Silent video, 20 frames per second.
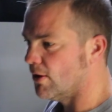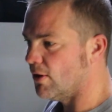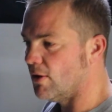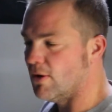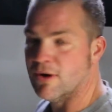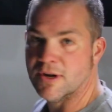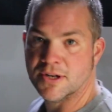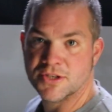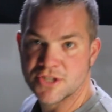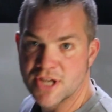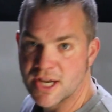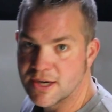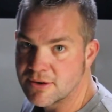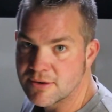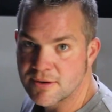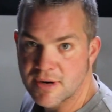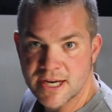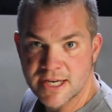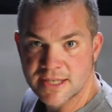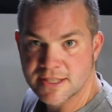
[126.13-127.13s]
or
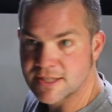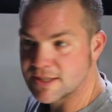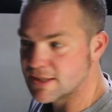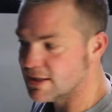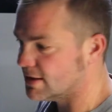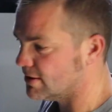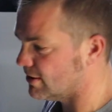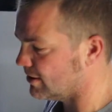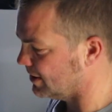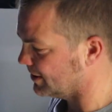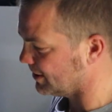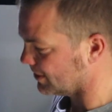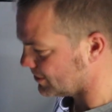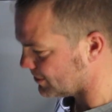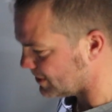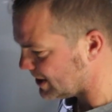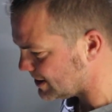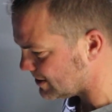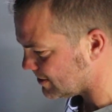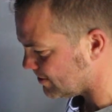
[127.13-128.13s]
generator or the
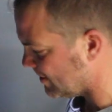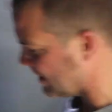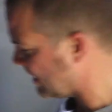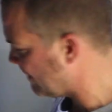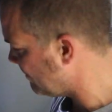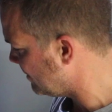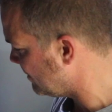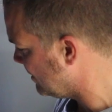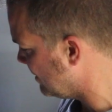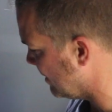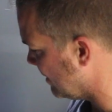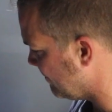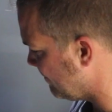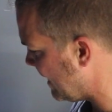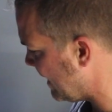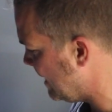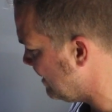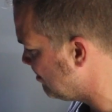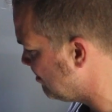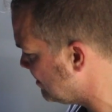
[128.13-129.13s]
grid, whatever you got
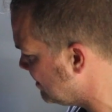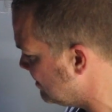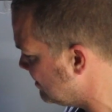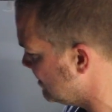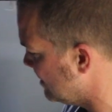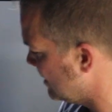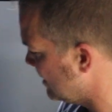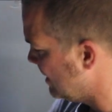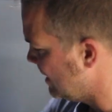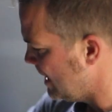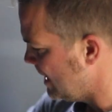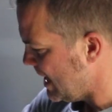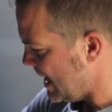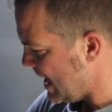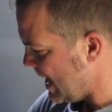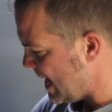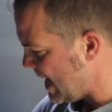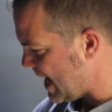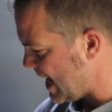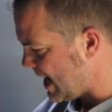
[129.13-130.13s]
available,
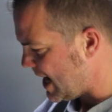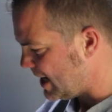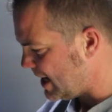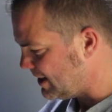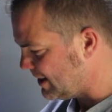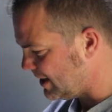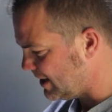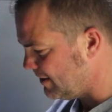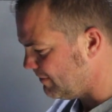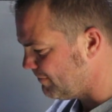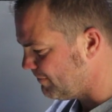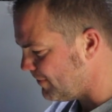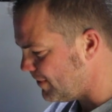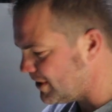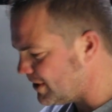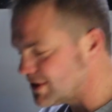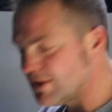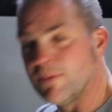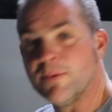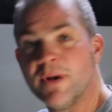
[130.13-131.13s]
the
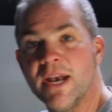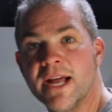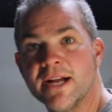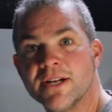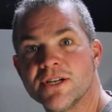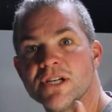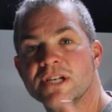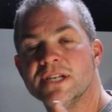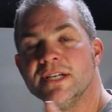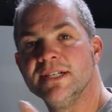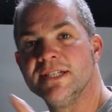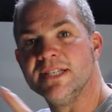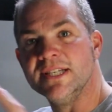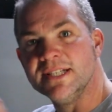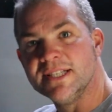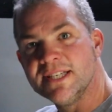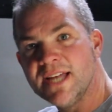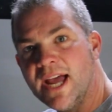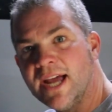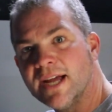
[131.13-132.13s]
inverter will actually
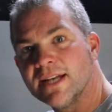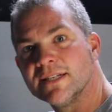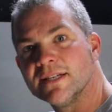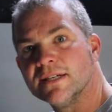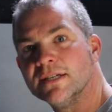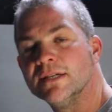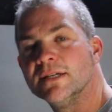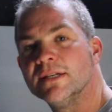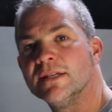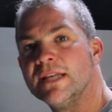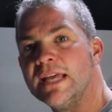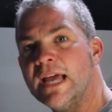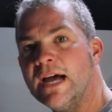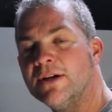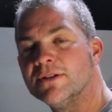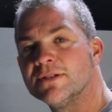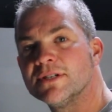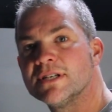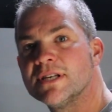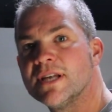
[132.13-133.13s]
detect the
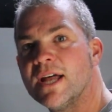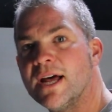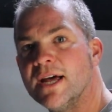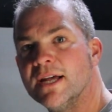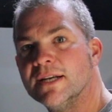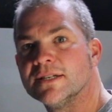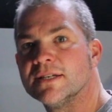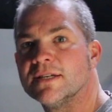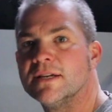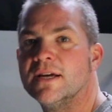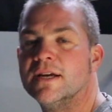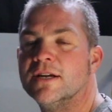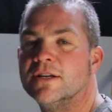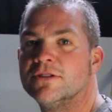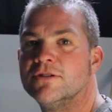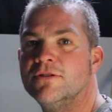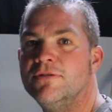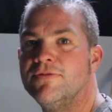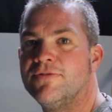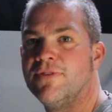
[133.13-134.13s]
outside
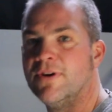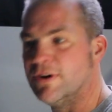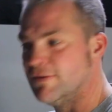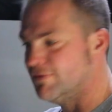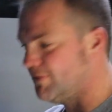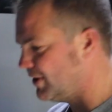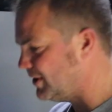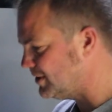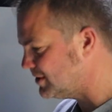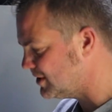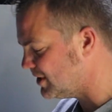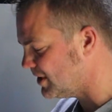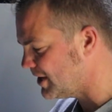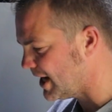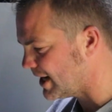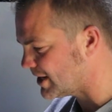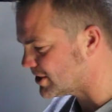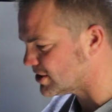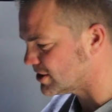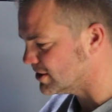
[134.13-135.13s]
240 volt
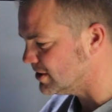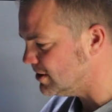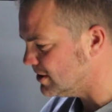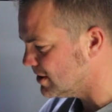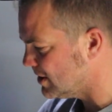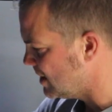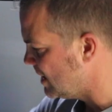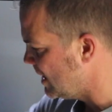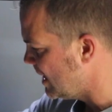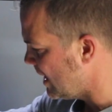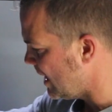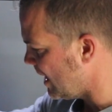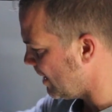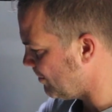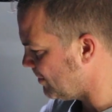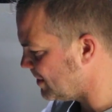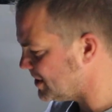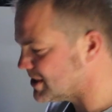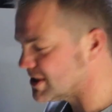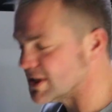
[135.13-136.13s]
connection. And
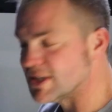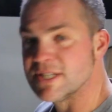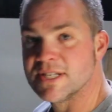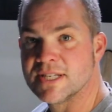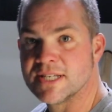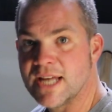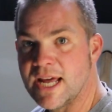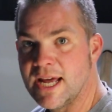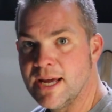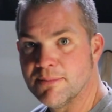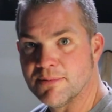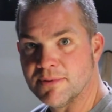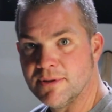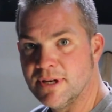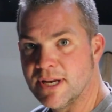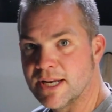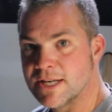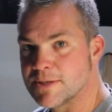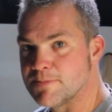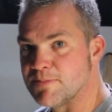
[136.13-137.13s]
once it's
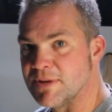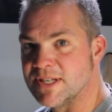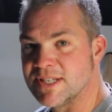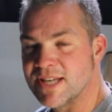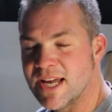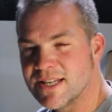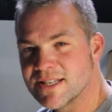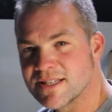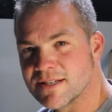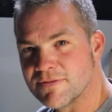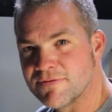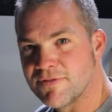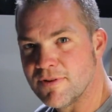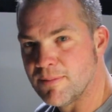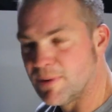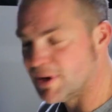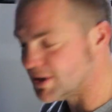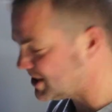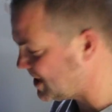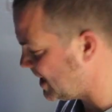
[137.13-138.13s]
stable and it's been tested for
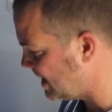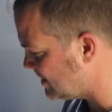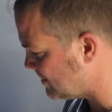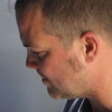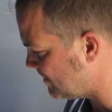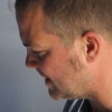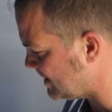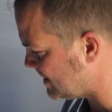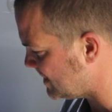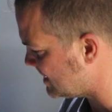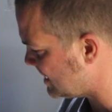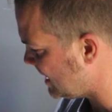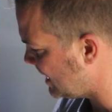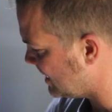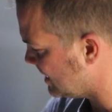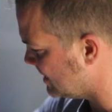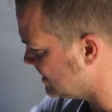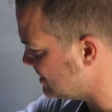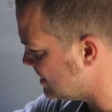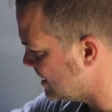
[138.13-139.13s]
about 10-20
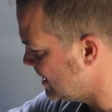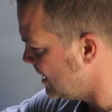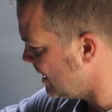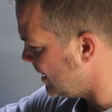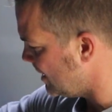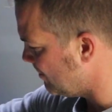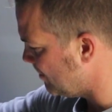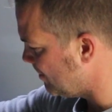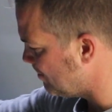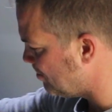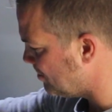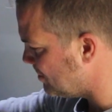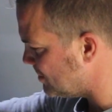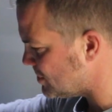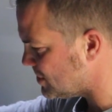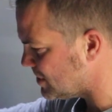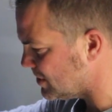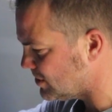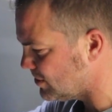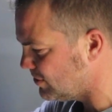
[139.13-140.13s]
seconds, it will
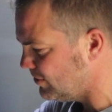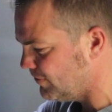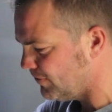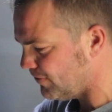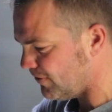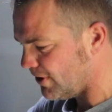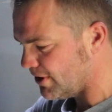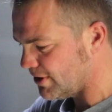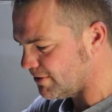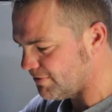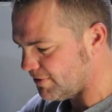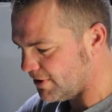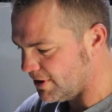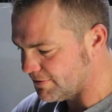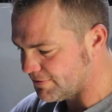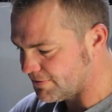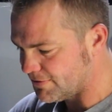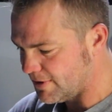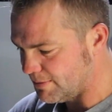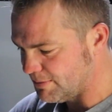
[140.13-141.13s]
push the 240
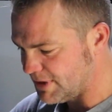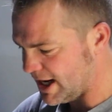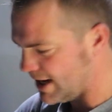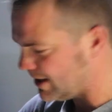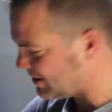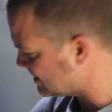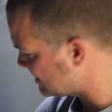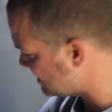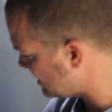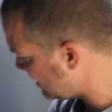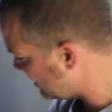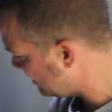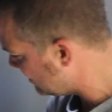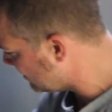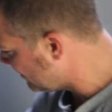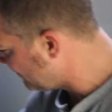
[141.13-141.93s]
volt from the outside